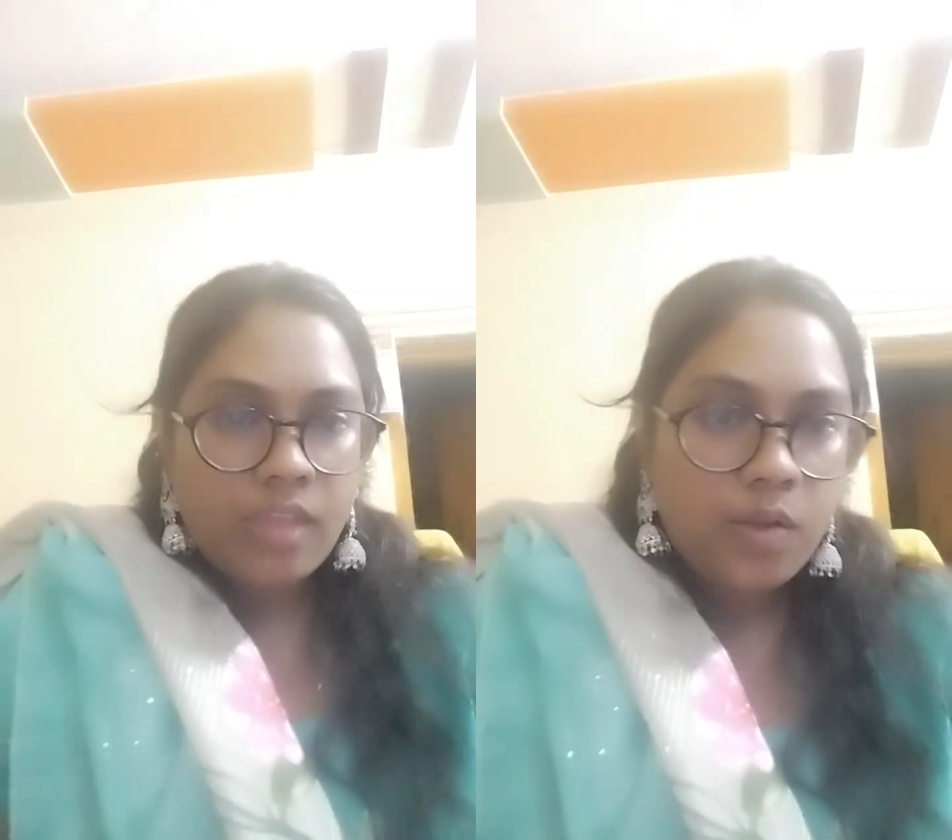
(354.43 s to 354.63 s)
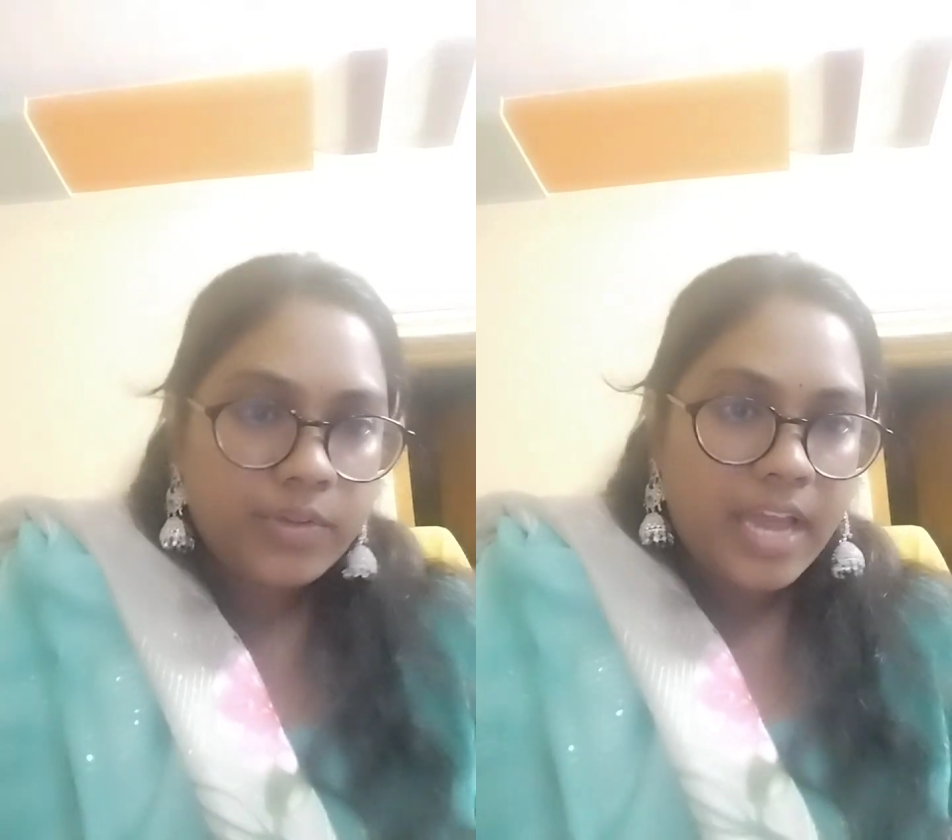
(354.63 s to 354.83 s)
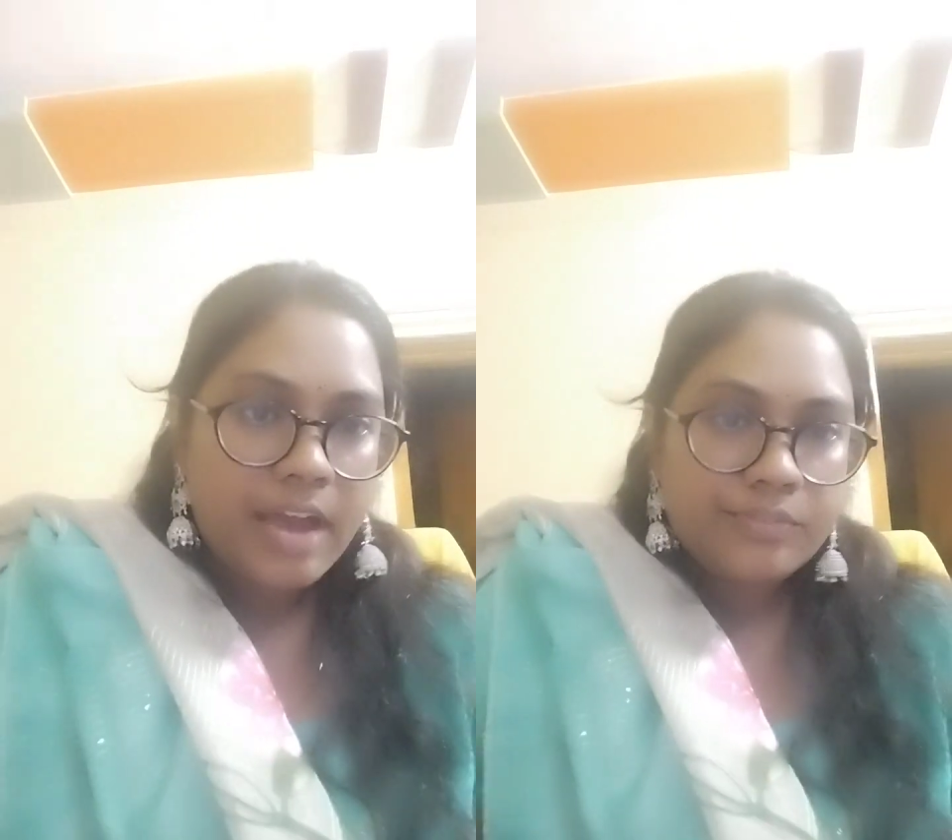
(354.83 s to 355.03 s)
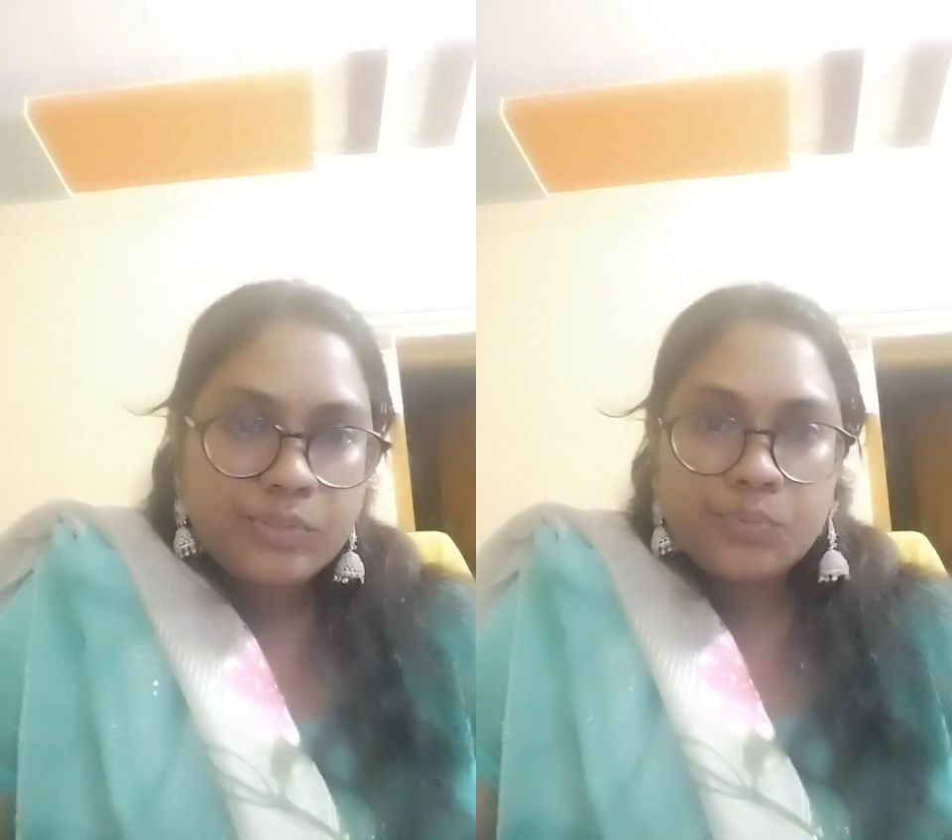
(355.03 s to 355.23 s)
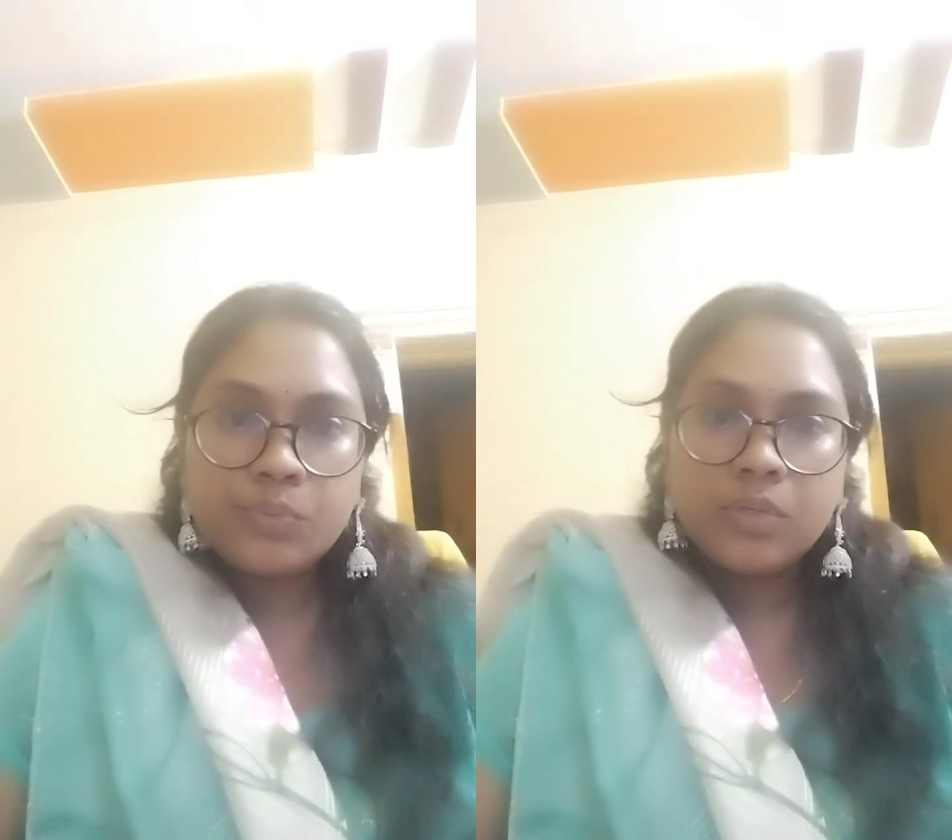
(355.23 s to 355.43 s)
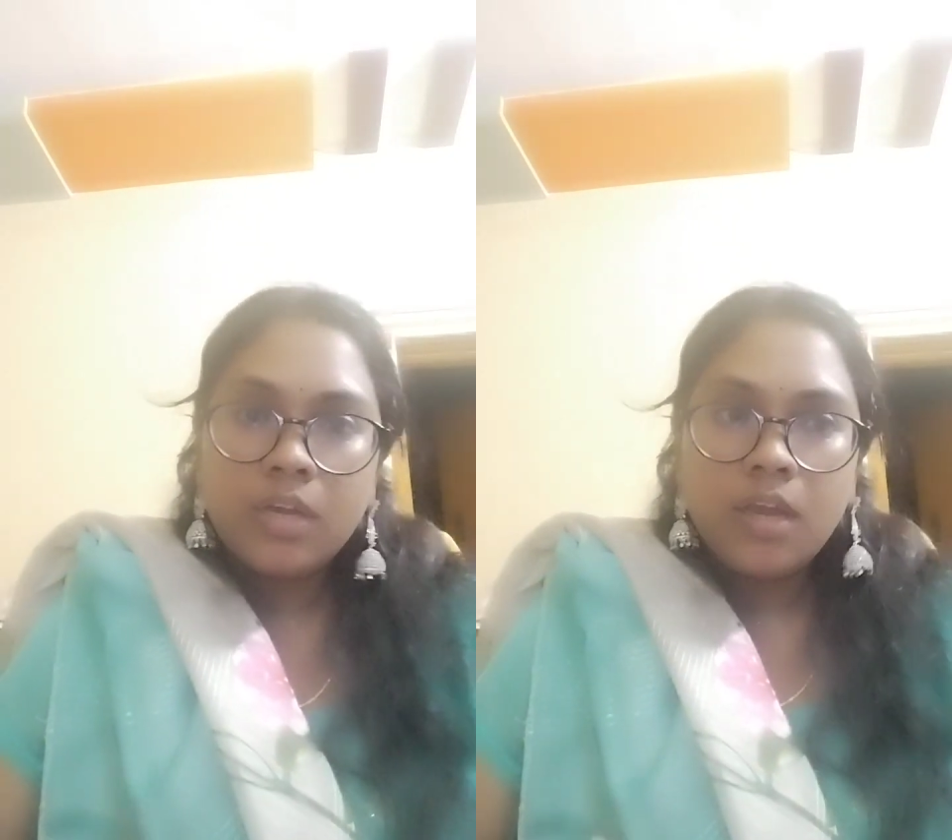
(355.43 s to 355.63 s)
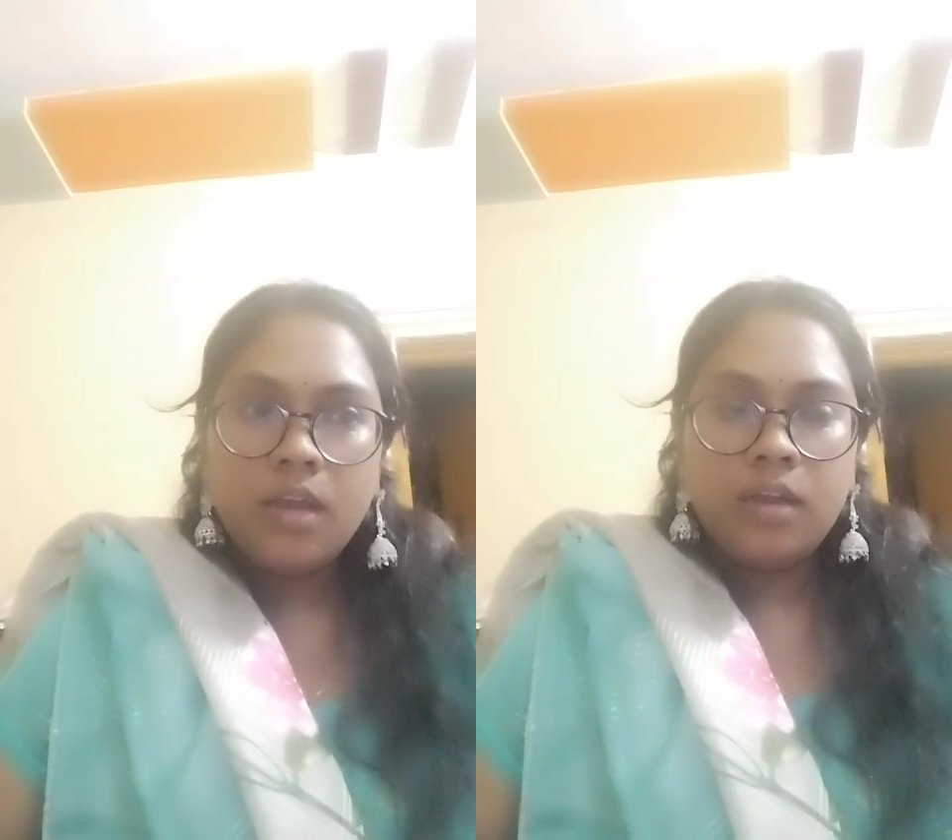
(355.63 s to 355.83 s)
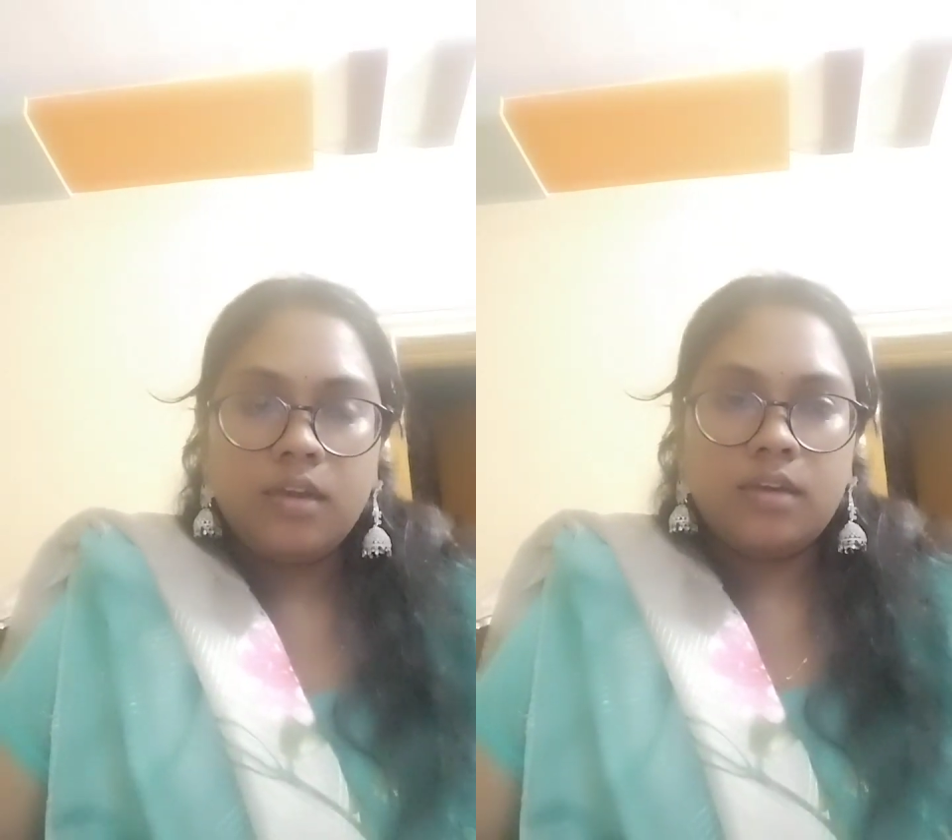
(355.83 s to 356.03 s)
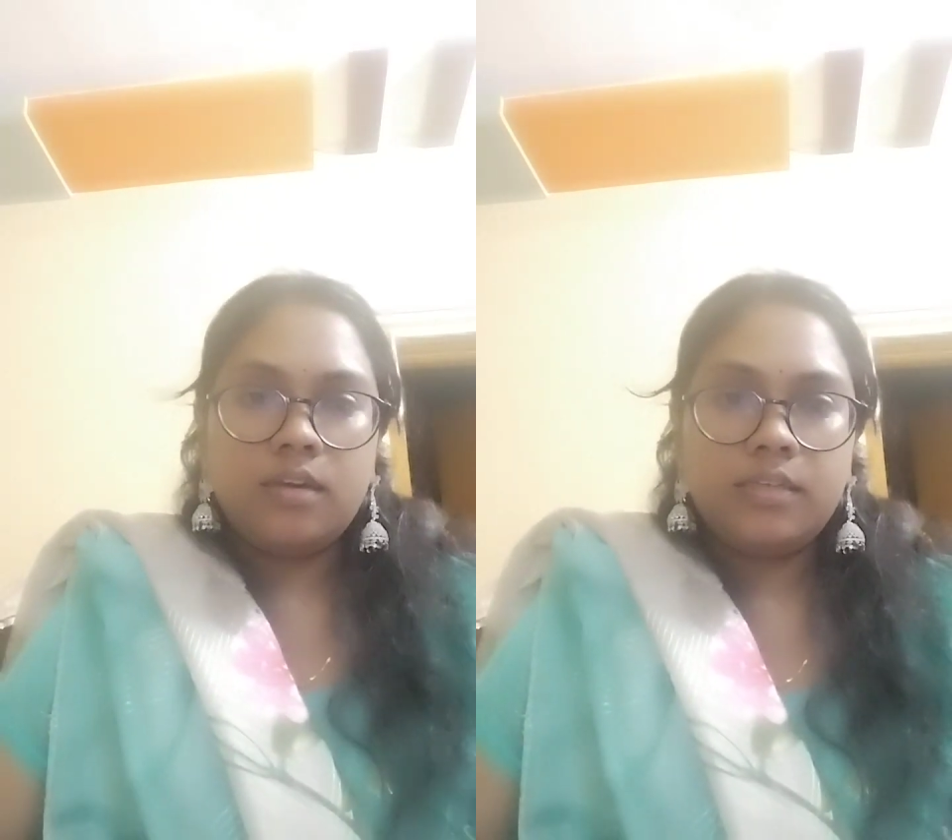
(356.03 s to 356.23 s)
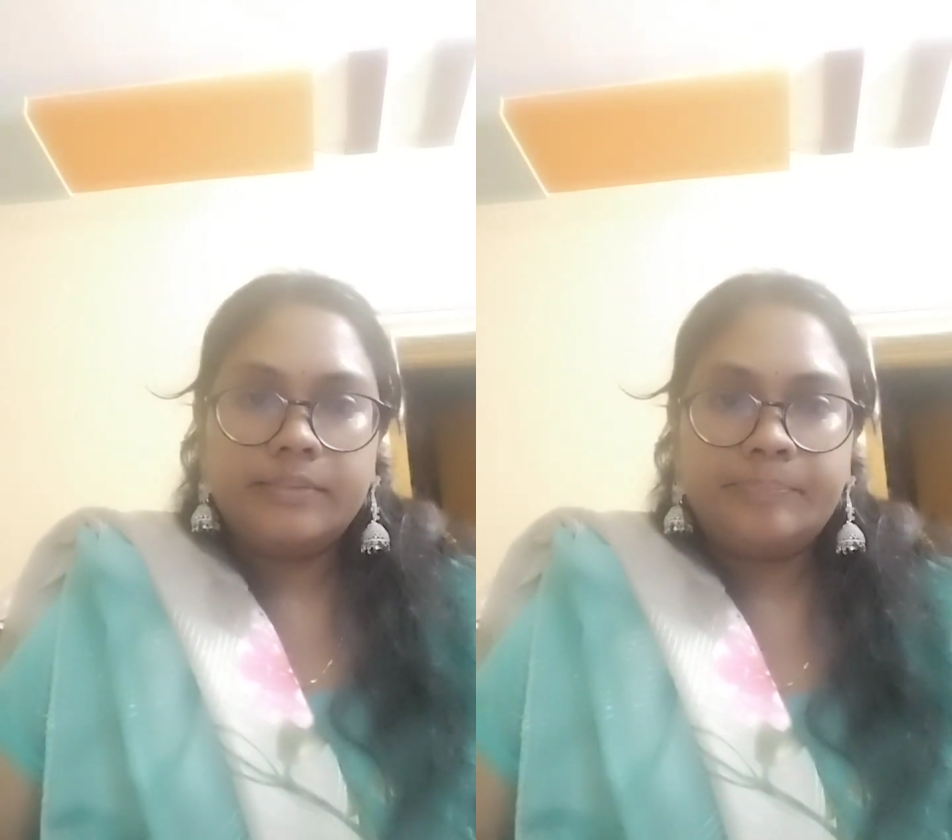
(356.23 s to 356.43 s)
we have to
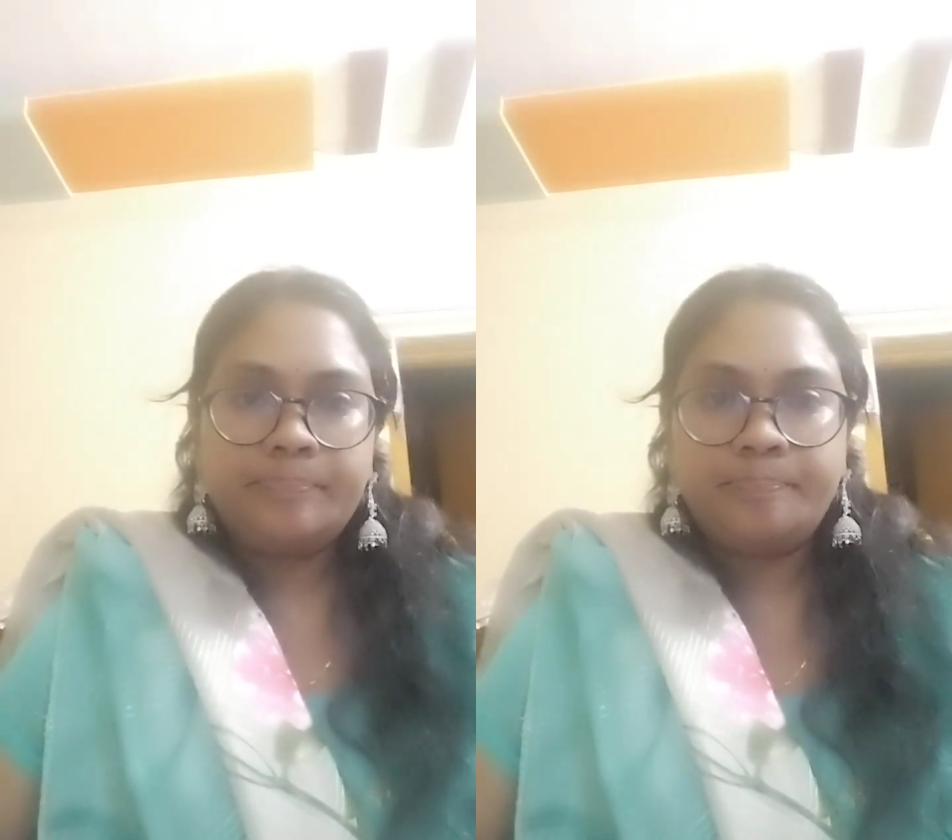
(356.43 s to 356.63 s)
um,